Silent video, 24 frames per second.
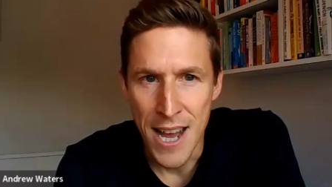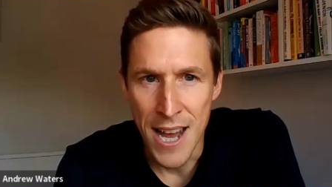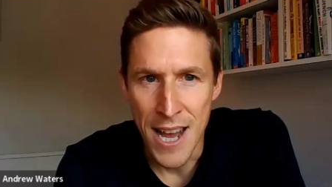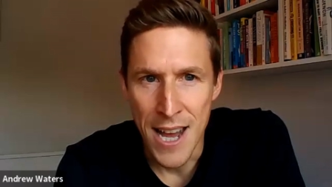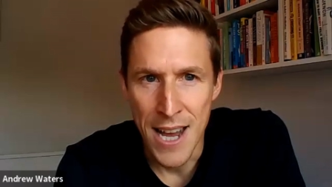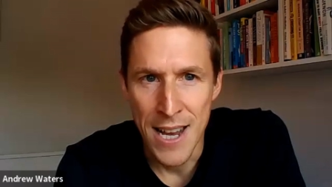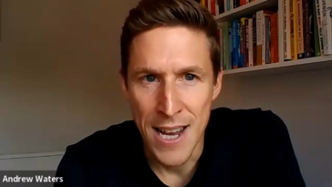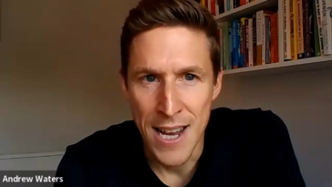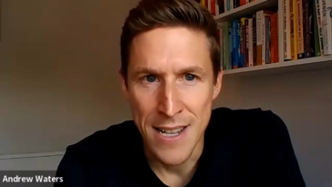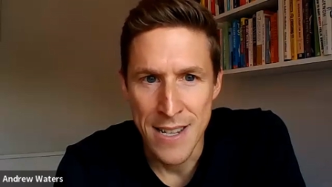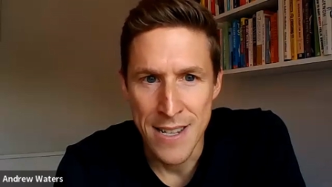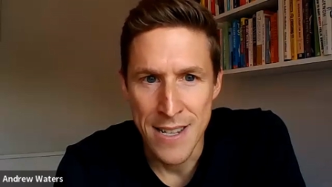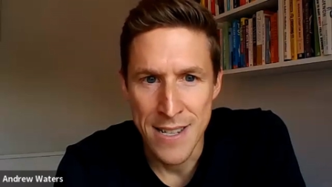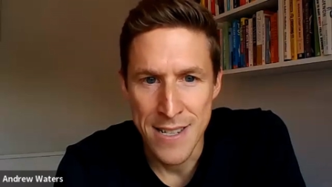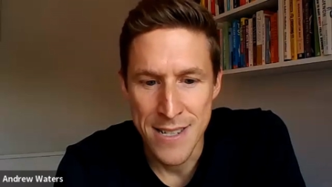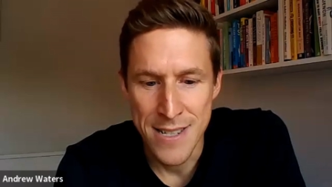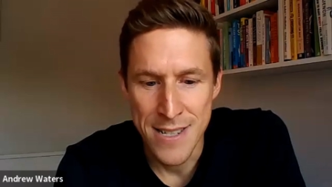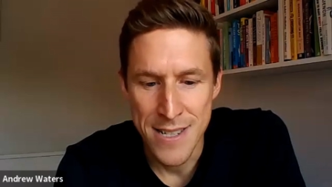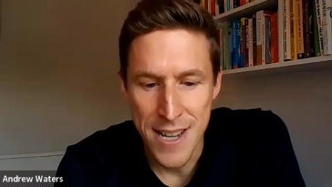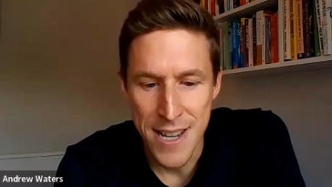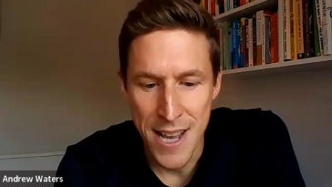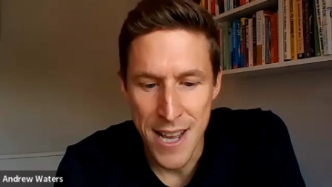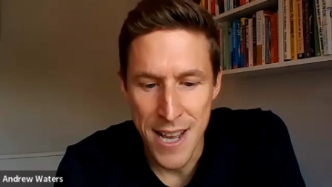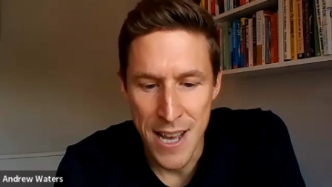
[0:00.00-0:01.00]

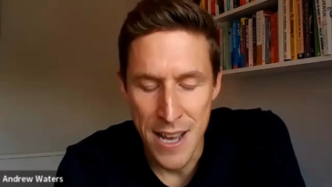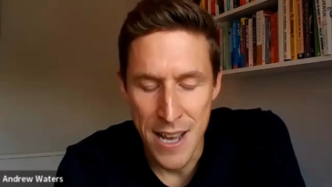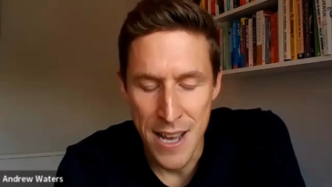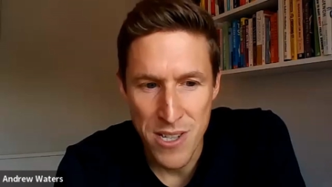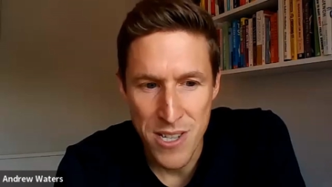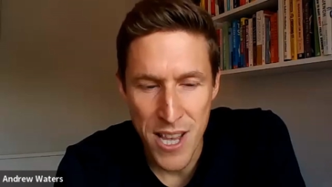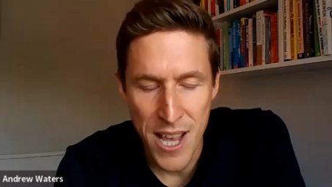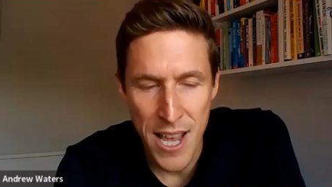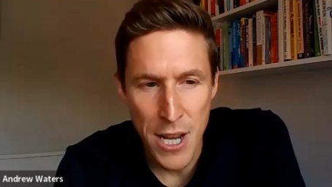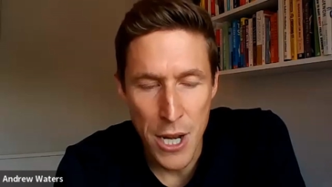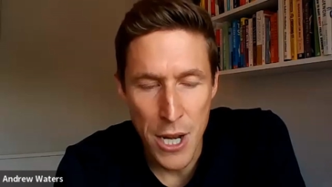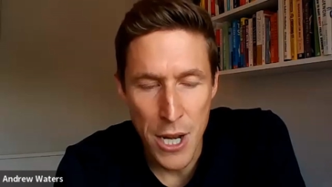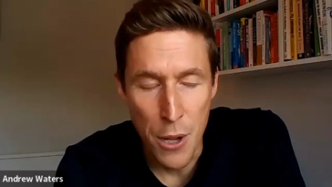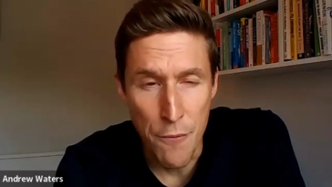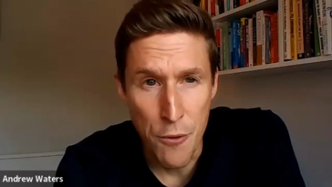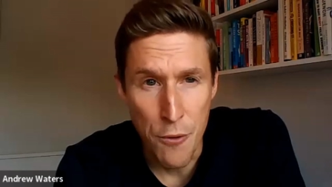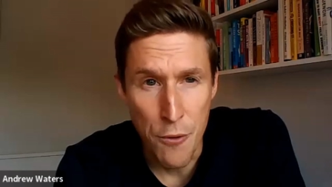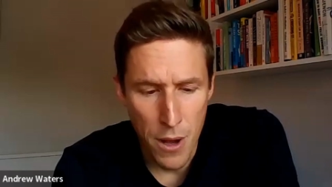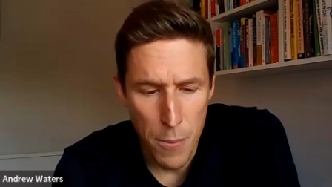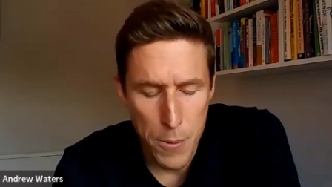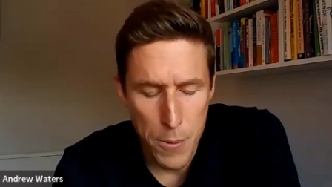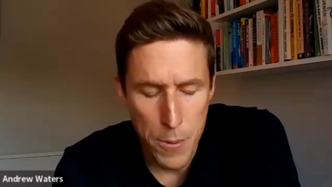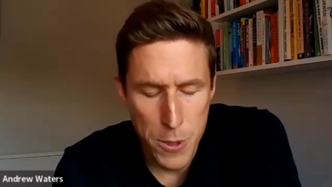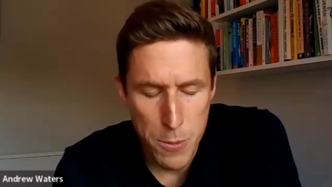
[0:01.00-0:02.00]
And I would say from
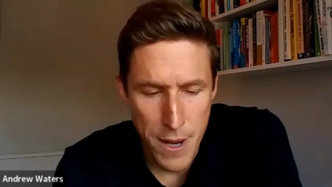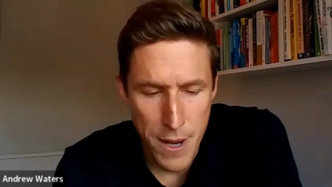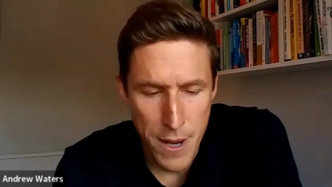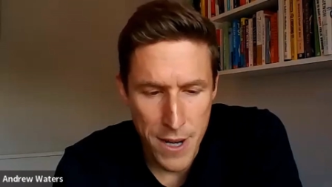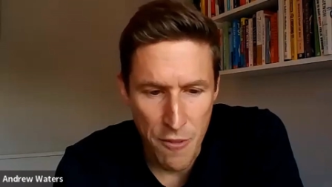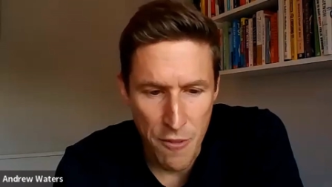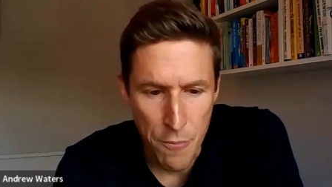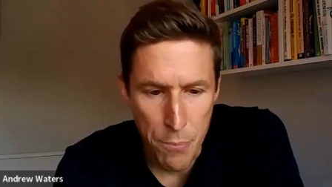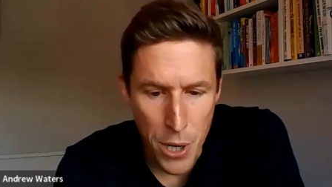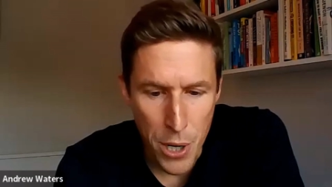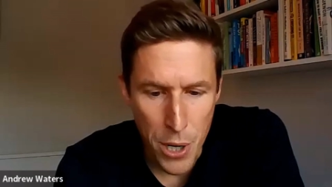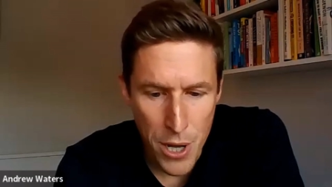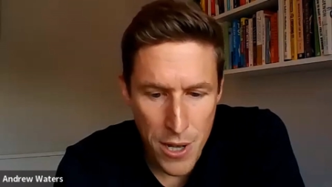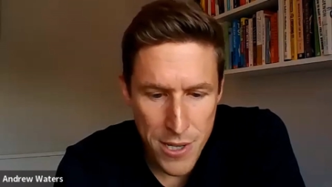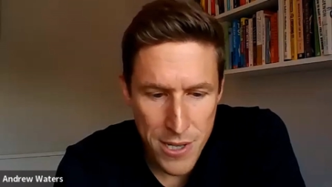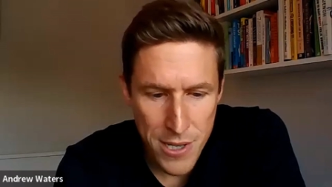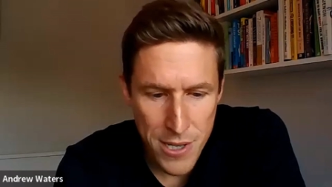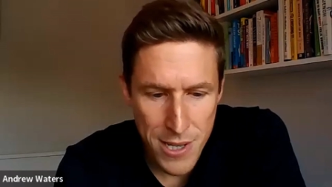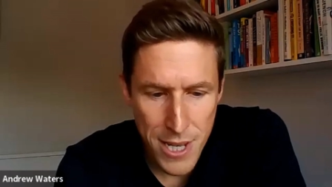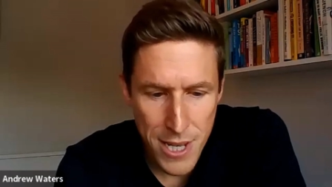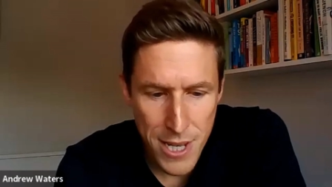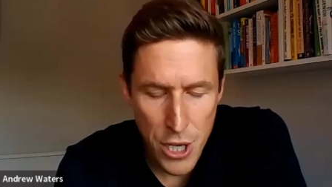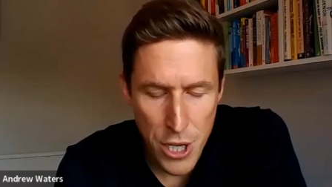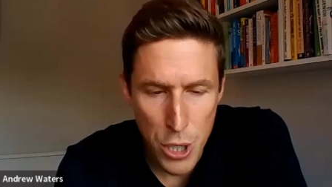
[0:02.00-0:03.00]
our perspective
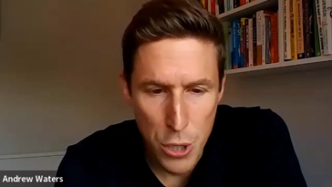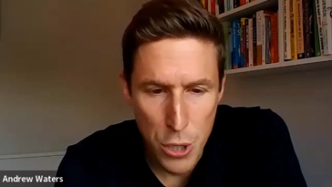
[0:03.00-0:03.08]
personally,